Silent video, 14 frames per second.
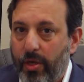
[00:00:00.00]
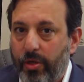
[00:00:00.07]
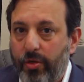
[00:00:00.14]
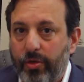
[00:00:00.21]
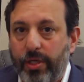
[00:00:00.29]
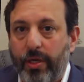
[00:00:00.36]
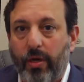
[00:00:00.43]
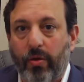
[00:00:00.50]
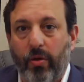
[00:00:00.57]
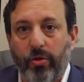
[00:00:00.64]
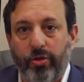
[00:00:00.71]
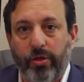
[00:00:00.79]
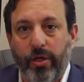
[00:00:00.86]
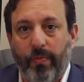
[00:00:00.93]
Using our
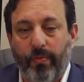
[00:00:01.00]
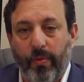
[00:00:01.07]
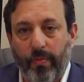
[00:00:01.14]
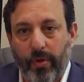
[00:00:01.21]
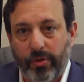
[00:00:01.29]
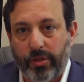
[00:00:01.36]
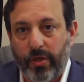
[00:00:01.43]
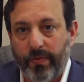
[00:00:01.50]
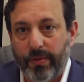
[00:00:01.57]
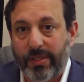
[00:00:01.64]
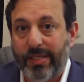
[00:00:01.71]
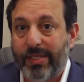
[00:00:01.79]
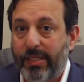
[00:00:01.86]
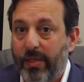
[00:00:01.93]
UltraDep Remote
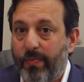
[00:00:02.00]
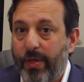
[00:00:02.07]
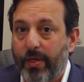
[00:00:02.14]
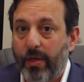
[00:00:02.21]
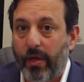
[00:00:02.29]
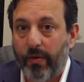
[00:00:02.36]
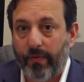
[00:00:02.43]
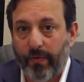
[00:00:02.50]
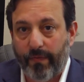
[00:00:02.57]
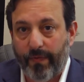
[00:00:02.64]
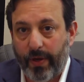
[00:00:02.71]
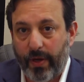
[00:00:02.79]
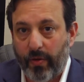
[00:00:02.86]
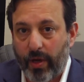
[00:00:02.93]
service, this can be done over
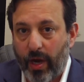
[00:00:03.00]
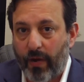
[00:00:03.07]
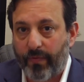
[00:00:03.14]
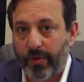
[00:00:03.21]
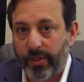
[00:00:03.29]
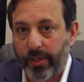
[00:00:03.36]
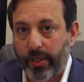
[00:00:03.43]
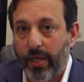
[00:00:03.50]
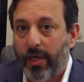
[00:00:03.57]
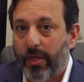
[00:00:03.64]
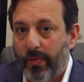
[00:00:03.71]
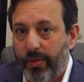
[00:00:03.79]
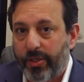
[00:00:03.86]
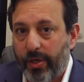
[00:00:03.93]
video conferencing.
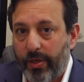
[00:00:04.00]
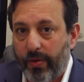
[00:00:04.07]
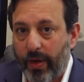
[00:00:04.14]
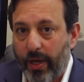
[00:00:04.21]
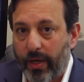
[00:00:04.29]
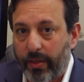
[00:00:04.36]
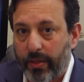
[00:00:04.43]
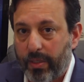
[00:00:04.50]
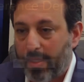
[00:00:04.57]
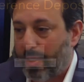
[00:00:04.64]
Let me show you how.